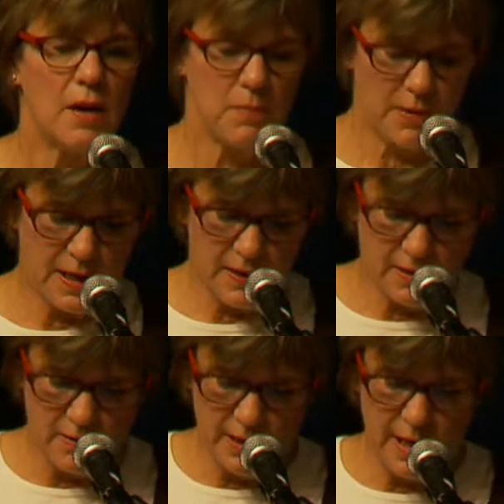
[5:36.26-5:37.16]
being
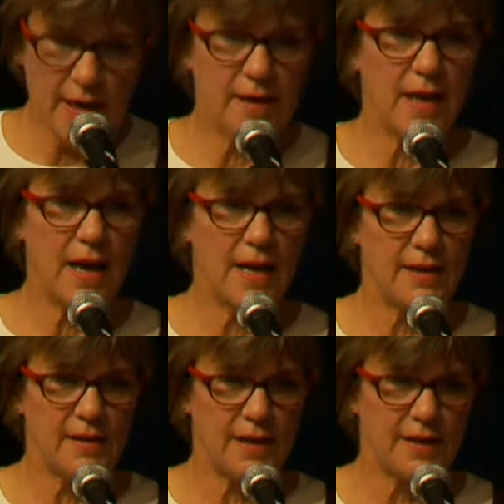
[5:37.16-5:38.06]
the lead
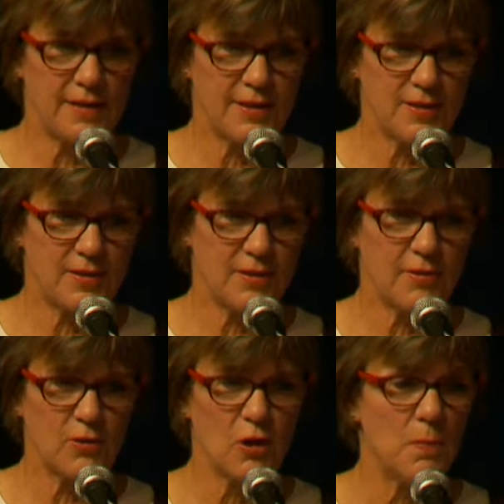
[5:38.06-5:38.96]
entity in this
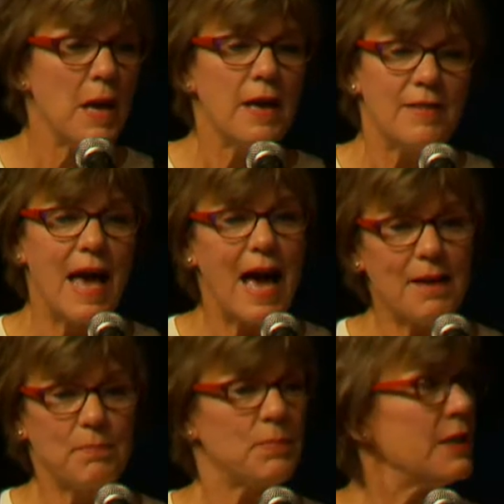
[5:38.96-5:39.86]
group.
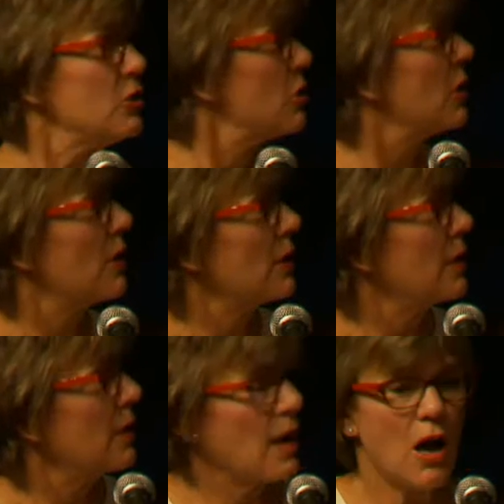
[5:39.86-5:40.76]
That
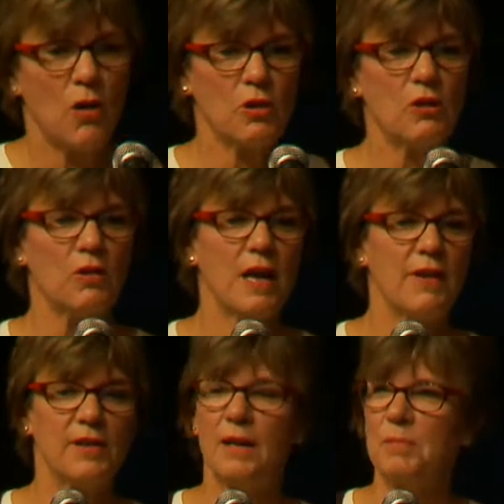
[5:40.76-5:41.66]
picture, oh, you don't
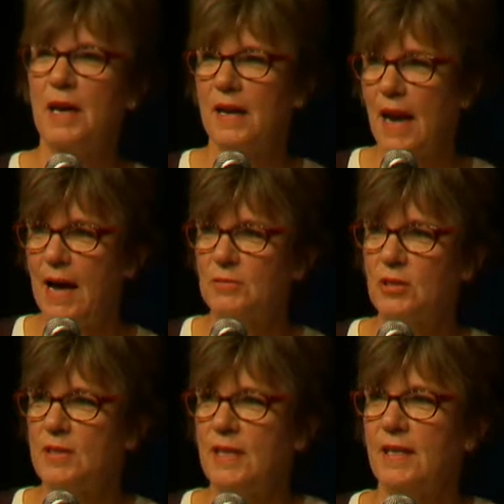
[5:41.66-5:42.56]
have it up yet. I'm
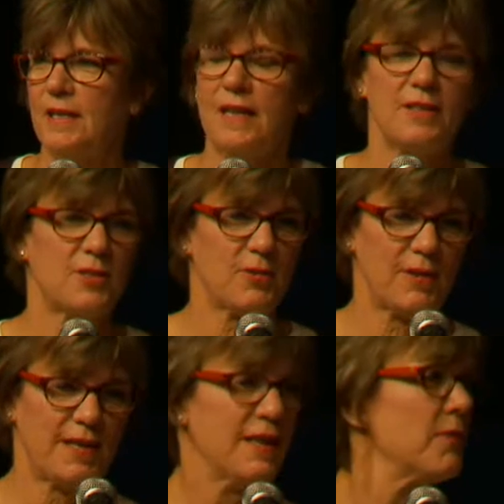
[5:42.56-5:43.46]
just seeing it on the
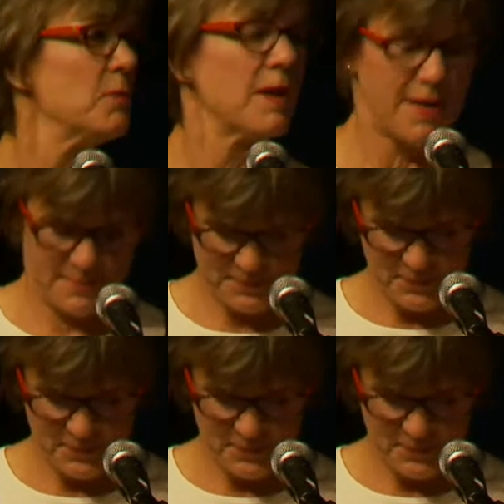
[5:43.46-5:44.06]
screen. Never mind.